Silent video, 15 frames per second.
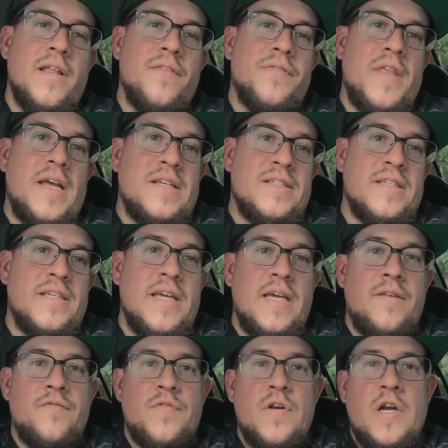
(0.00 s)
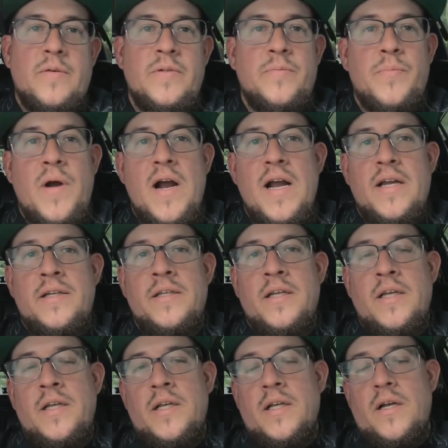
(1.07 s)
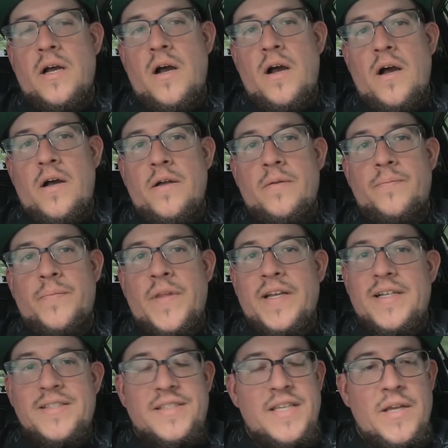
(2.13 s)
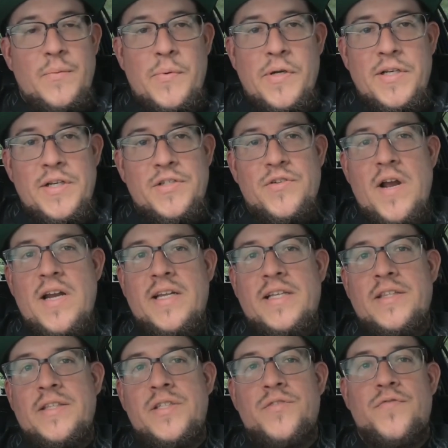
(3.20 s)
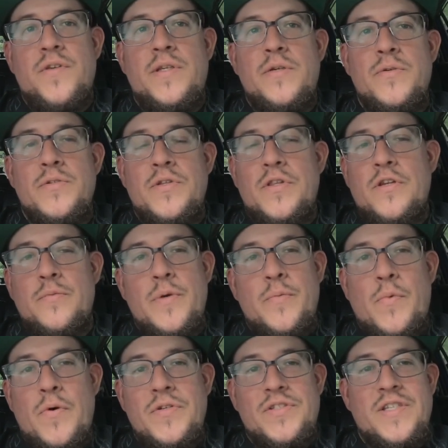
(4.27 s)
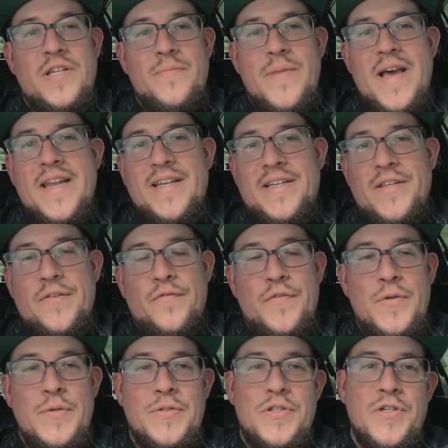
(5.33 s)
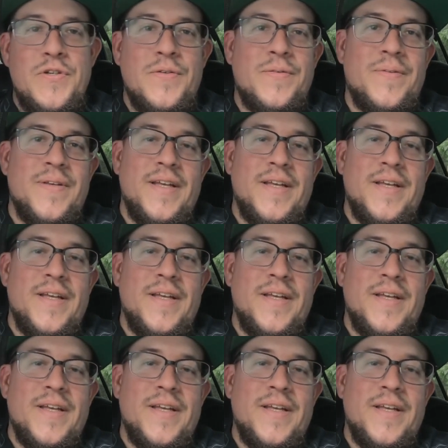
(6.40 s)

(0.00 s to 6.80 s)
Thanks again for coming by. Like I said, we're going to try to get these videos a little bit more cinematic in the future.